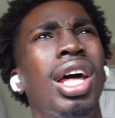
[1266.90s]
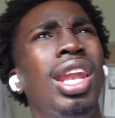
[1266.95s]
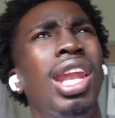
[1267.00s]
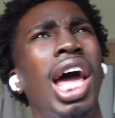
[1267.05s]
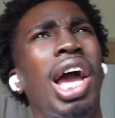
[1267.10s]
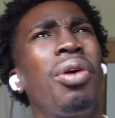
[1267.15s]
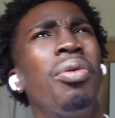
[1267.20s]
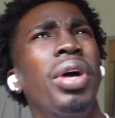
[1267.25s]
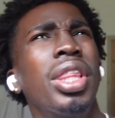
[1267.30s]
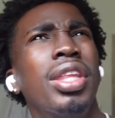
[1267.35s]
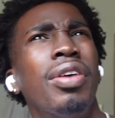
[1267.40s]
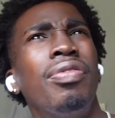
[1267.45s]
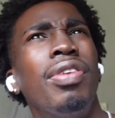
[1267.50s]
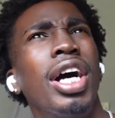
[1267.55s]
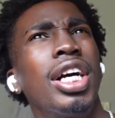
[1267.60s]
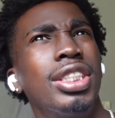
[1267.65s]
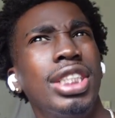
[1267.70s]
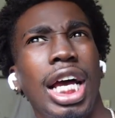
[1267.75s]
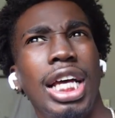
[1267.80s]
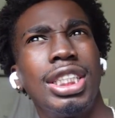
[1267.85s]
Like what the
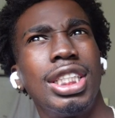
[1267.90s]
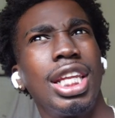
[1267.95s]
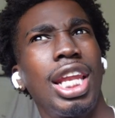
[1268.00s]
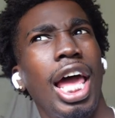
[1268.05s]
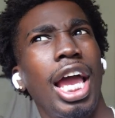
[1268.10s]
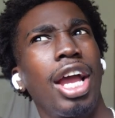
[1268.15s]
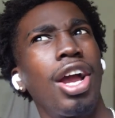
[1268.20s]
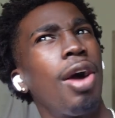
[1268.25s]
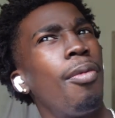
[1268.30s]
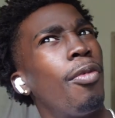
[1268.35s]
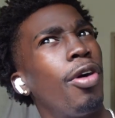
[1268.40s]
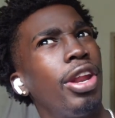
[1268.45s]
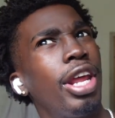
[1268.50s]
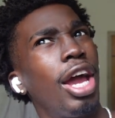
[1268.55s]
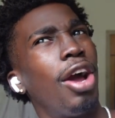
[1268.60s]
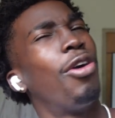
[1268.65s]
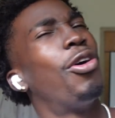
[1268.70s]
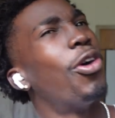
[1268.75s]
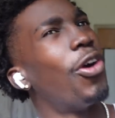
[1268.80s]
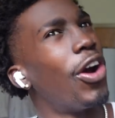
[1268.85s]
fuck, Jocelyn? Like come on
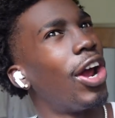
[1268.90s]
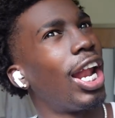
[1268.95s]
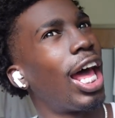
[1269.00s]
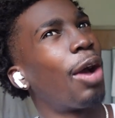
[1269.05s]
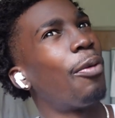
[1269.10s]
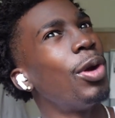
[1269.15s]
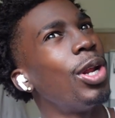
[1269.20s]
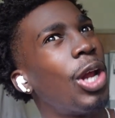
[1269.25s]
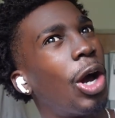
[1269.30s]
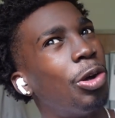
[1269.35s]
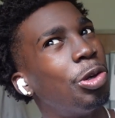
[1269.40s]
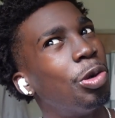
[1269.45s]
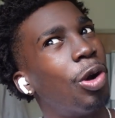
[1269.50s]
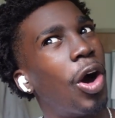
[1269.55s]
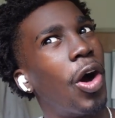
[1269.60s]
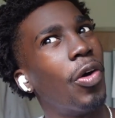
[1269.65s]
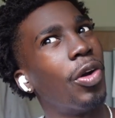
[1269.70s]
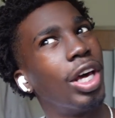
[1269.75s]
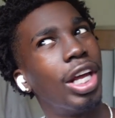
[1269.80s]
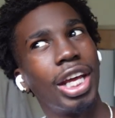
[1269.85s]
now, girl. Like we know you the
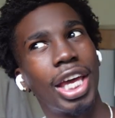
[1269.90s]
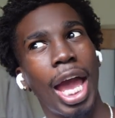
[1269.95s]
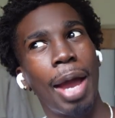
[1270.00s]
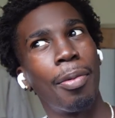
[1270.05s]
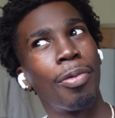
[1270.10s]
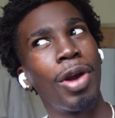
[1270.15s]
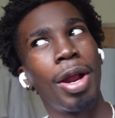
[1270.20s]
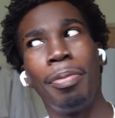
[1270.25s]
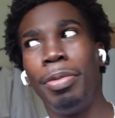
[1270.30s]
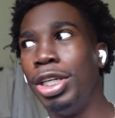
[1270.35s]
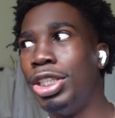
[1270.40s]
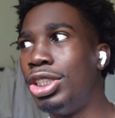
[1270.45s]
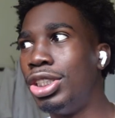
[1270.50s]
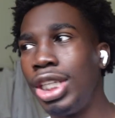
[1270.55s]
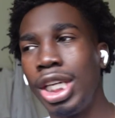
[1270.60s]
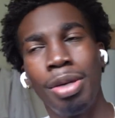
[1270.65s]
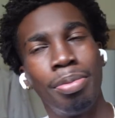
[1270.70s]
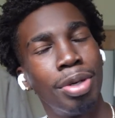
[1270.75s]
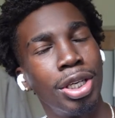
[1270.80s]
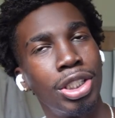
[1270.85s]
owner of the cabaret, but
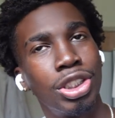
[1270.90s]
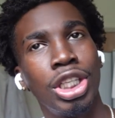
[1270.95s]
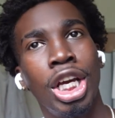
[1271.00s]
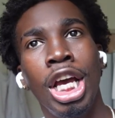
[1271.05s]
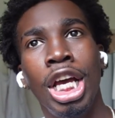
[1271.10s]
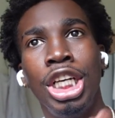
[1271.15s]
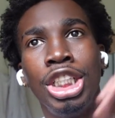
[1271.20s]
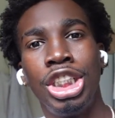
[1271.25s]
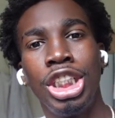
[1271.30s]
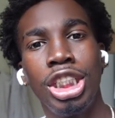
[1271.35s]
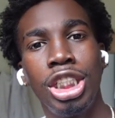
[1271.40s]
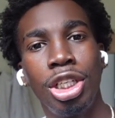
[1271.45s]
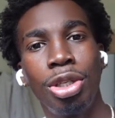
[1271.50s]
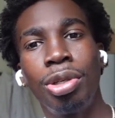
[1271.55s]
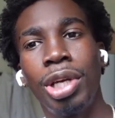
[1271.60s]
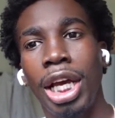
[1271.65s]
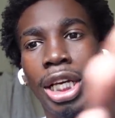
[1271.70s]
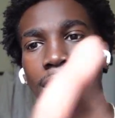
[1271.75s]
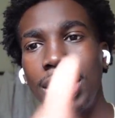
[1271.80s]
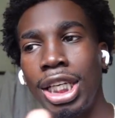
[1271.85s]
shit, bitch, she
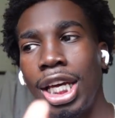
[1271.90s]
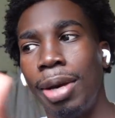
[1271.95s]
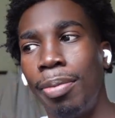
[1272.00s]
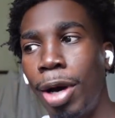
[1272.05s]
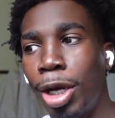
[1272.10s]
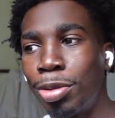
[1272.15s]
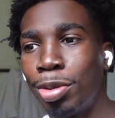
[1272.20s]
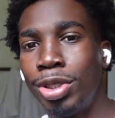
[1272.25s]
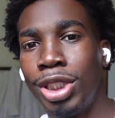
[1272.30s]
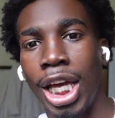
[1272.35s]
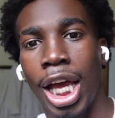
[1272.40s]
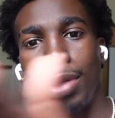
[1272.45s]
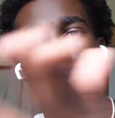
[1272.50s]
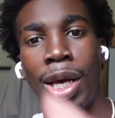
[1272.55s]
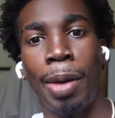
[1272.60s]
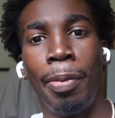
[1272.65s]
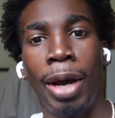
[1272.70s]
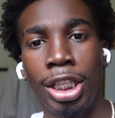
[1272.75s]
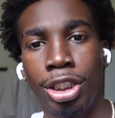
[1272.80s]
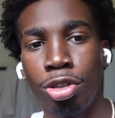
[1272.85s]
literally has said multiple times,
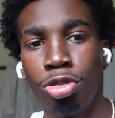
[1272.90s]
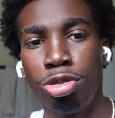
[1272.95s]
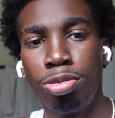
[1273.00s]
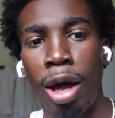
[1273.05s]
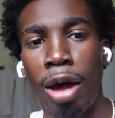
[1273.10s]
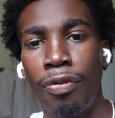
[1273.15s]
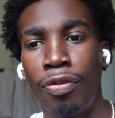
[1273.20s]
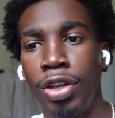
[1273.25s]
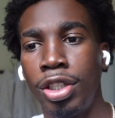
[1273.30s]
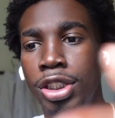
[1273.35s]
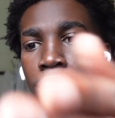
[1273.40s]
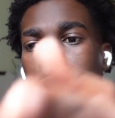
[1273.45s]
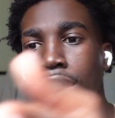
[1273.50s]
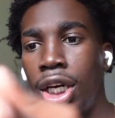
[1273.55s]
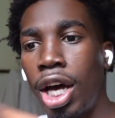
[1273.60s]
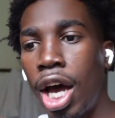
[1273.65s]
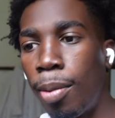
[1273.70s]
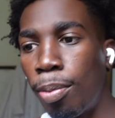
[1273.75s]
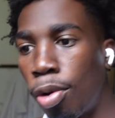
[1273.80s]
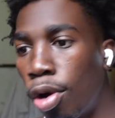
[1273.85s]
I'm about to lose my
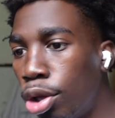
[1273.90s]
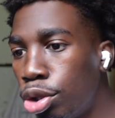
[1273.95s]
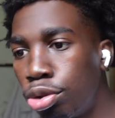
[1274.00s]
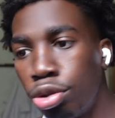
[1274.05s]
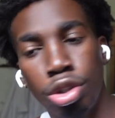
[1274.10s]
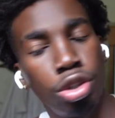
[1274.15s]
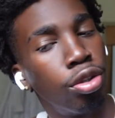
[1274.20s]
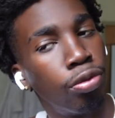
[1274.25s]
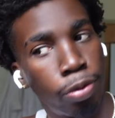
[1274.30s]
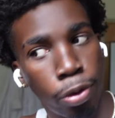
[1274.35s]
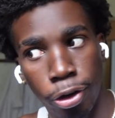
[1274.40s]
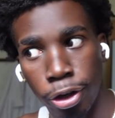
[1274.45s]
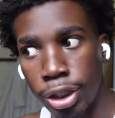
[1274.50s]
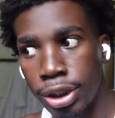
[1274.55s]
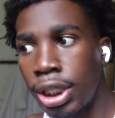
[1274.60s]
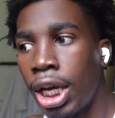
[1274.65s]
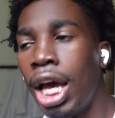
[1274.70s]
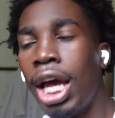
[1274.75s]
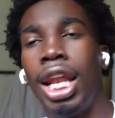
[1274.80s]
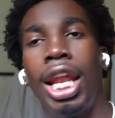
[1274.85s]
son, I'm going through a
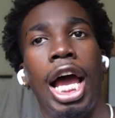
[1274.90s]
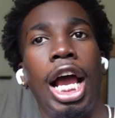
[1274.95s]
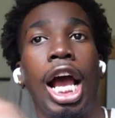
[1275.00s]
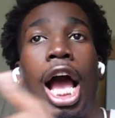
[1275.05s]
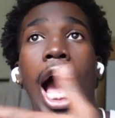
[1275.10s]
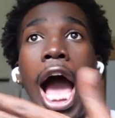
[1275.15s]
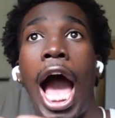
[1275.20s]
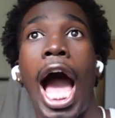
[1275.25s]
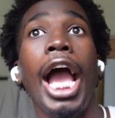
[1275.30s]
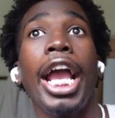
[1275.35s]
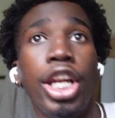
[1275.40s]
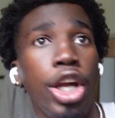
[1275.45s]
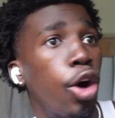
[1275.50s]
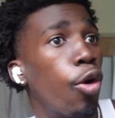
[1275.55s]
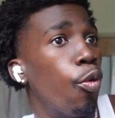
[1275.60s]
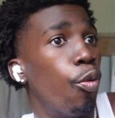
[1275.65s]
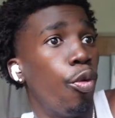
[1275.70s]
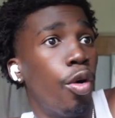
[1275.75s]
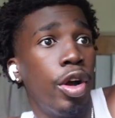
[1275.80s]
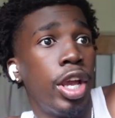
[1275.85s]
divorce. Like I
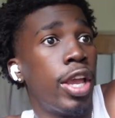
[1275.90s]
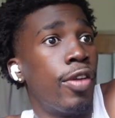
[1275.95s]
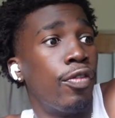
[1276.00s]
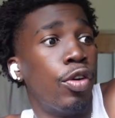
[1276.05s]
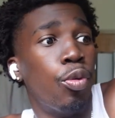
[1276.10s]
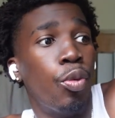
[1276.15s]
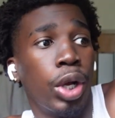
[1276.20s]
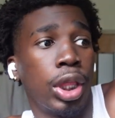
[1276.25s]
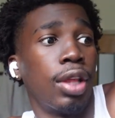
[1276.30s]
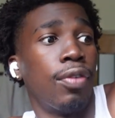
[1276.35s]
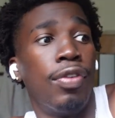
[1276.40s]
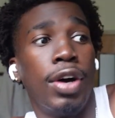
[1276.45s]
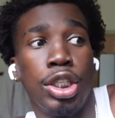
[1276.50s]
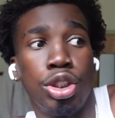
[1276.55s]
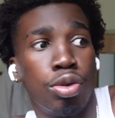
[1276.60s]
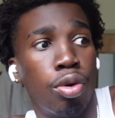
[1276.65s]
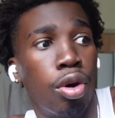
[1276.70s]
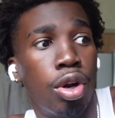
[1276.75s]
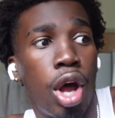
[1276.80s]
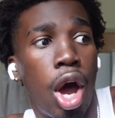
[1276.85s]
know even what the
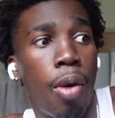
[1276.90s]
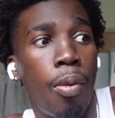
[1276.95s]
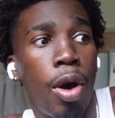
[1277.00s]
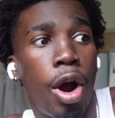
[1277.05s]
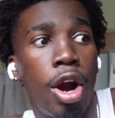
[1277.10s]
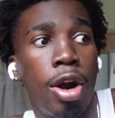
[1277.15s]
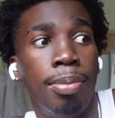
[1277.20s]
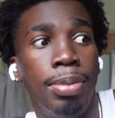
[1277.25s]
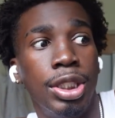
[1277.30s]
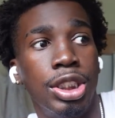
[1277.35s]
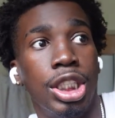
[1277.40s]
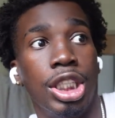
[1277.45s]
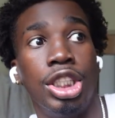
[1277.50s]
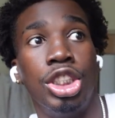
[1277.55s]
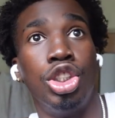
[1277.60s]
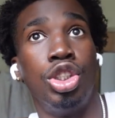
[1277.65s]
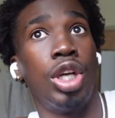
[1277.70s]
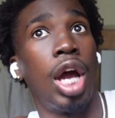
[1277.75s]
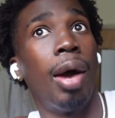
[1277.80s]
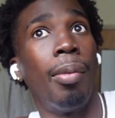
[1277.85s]
fuck's going on with her, bitch,
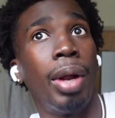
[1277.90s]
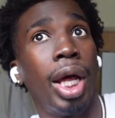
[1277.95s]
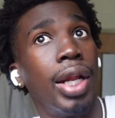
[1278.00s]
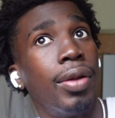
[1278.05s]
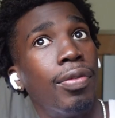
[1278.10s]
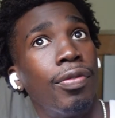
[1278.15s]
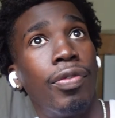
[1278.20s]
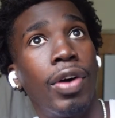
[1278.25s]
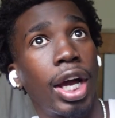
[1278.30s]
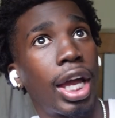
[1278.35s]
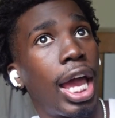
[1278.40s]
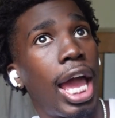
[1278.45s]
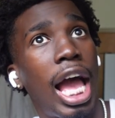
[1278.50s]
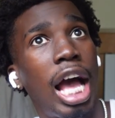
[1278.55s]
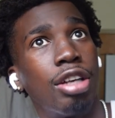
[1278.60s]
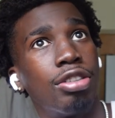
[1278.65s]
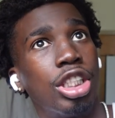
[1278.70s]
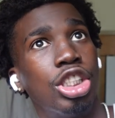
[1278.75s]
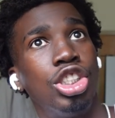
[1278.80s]
and I'm not even fucking house.